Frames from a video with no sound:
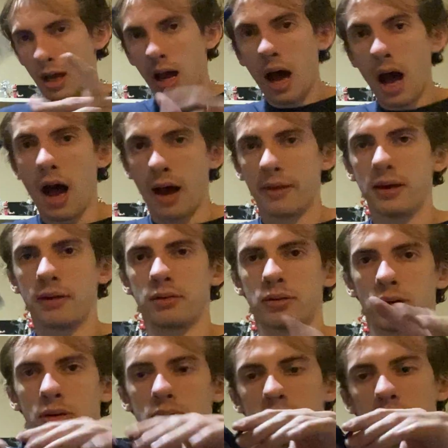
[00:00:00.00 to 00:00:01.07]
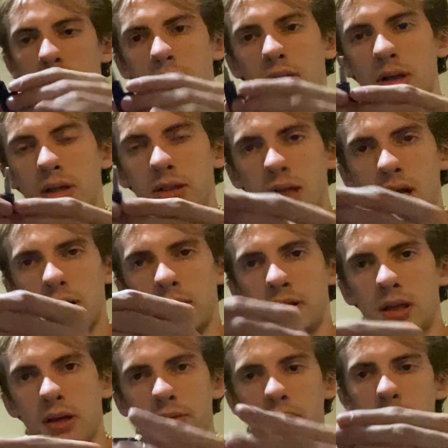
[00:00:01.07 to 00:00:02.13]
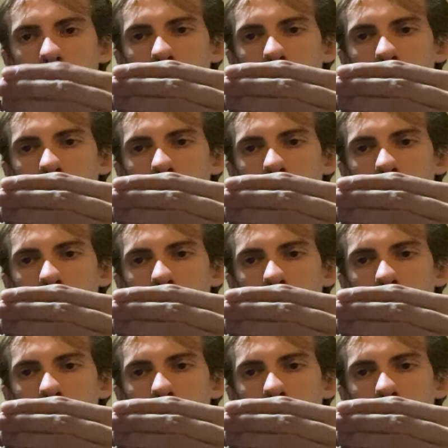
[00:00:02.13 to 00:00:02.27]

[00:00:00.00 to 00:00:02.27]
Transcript: There we go. Click sound, there we go.